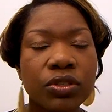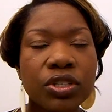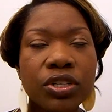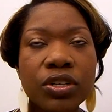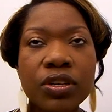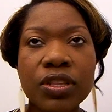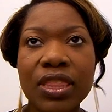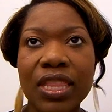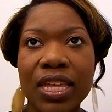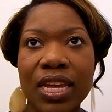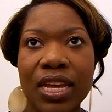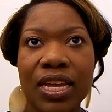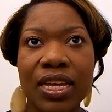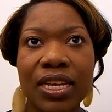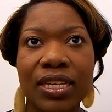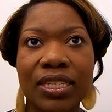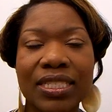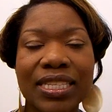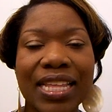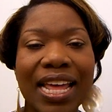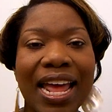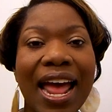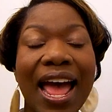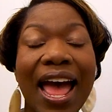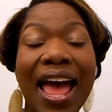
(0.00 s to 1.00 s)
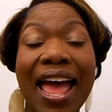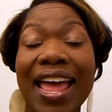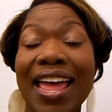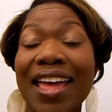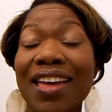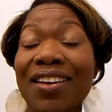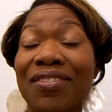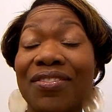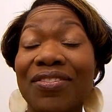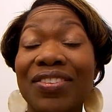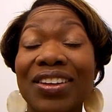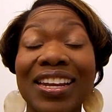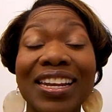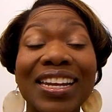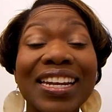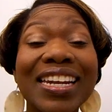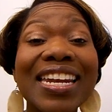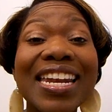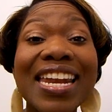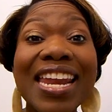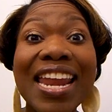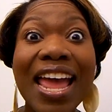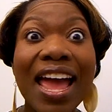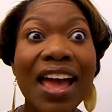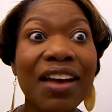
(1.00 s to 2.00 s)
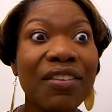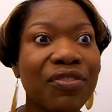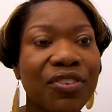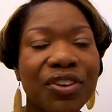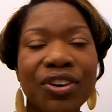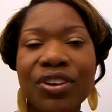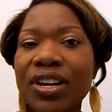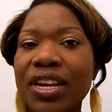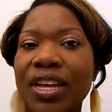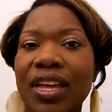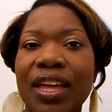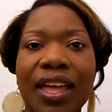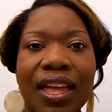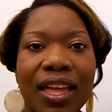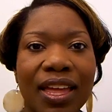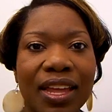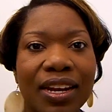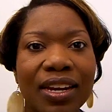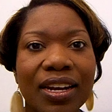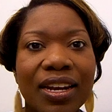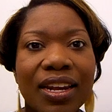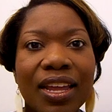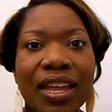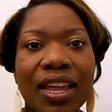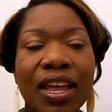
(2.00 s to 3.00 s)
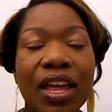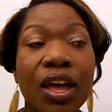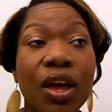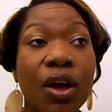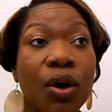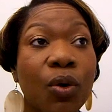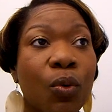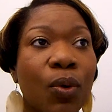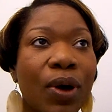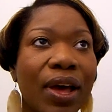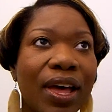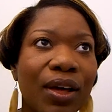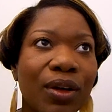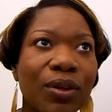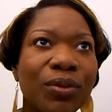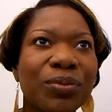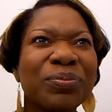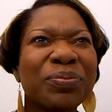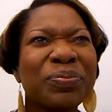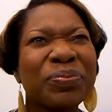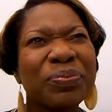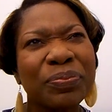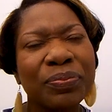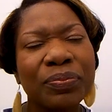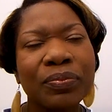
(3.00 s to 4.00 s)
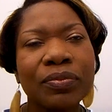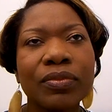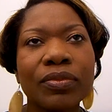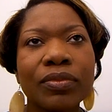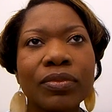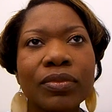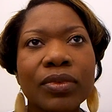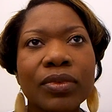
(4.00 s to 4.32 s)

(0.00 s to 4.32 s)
Those are things that I have never done. Well,